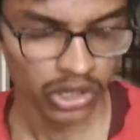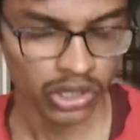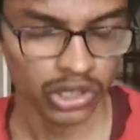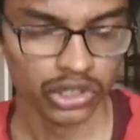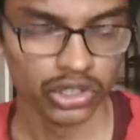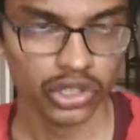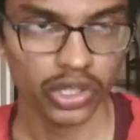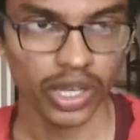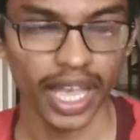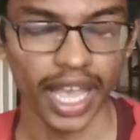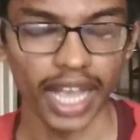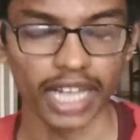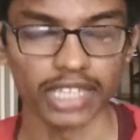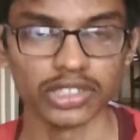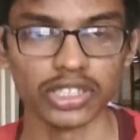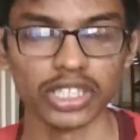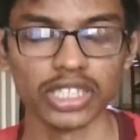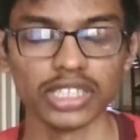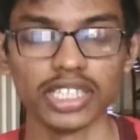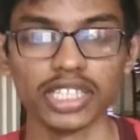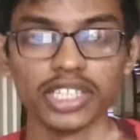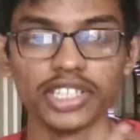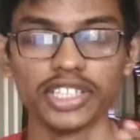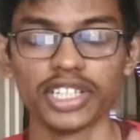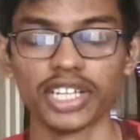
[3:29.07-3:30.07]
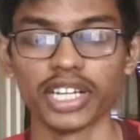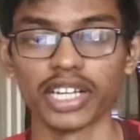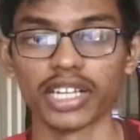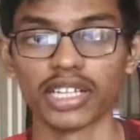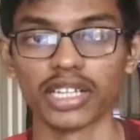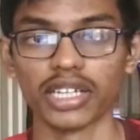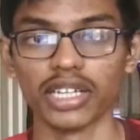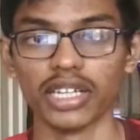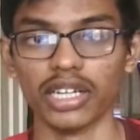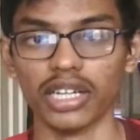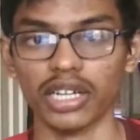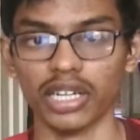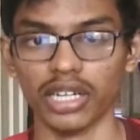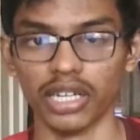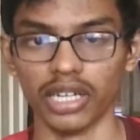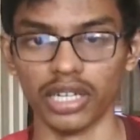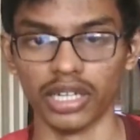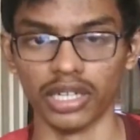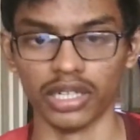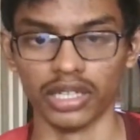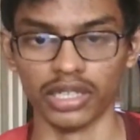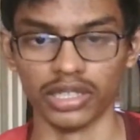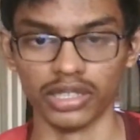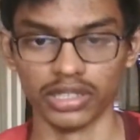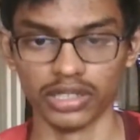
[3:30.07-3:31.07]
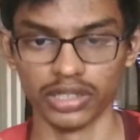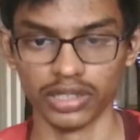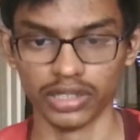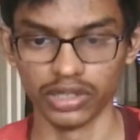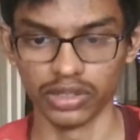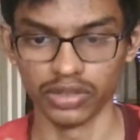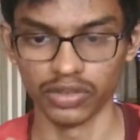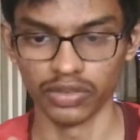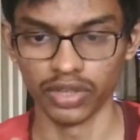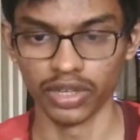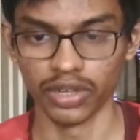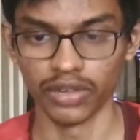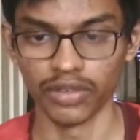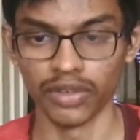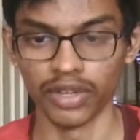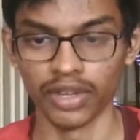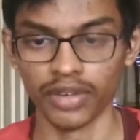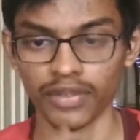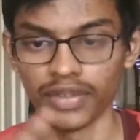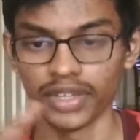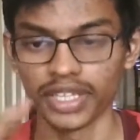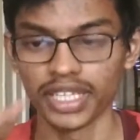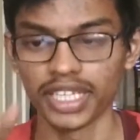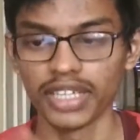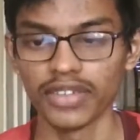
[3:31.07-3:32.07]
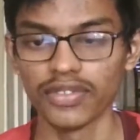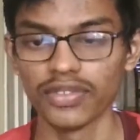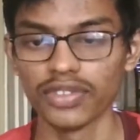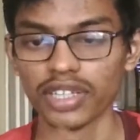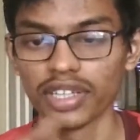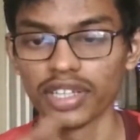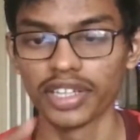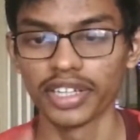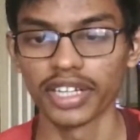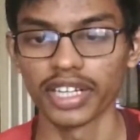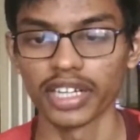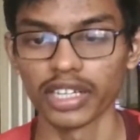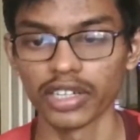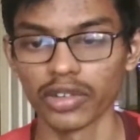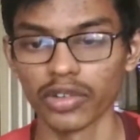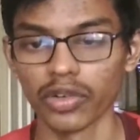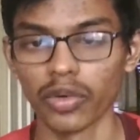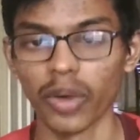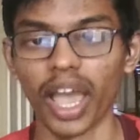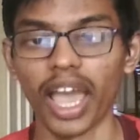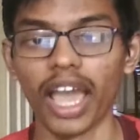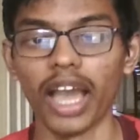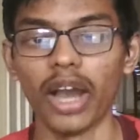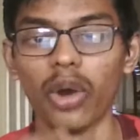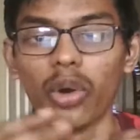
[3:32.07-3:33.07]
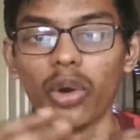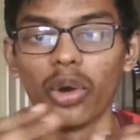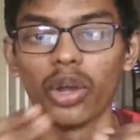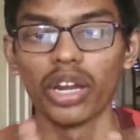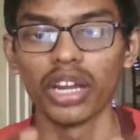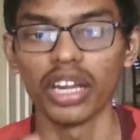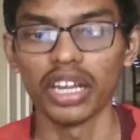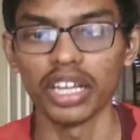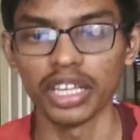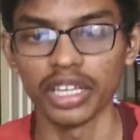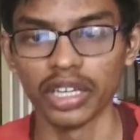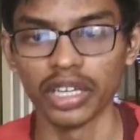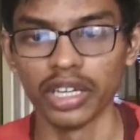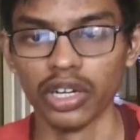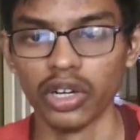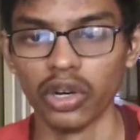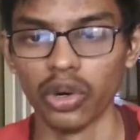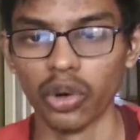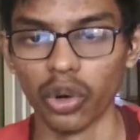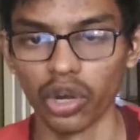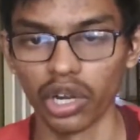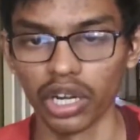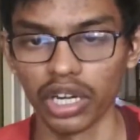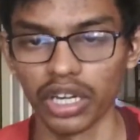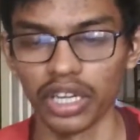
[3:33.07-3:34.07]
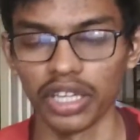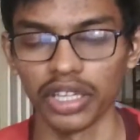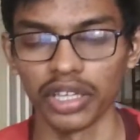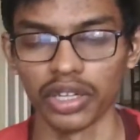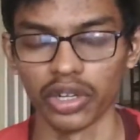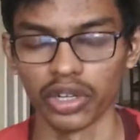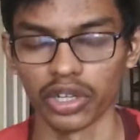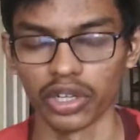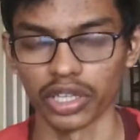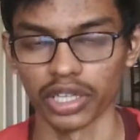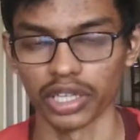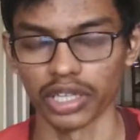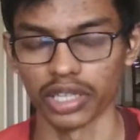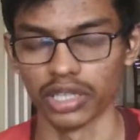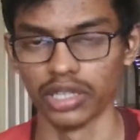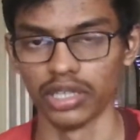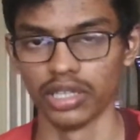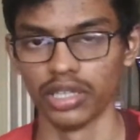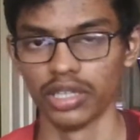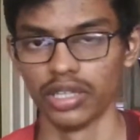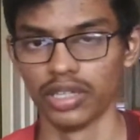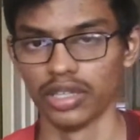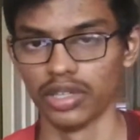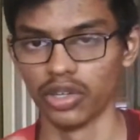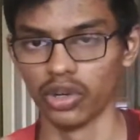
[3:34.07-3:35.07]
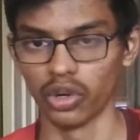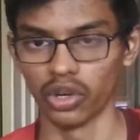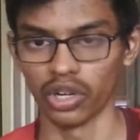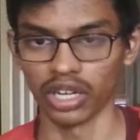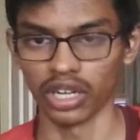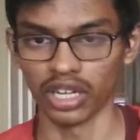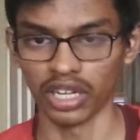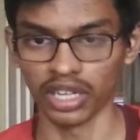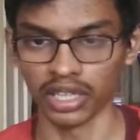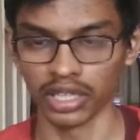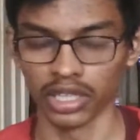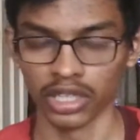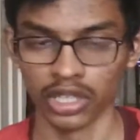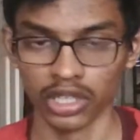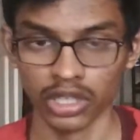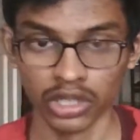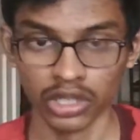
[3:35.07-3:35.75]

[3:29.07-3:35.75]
So actually the drug when we give the drug via orally. Okay, orally.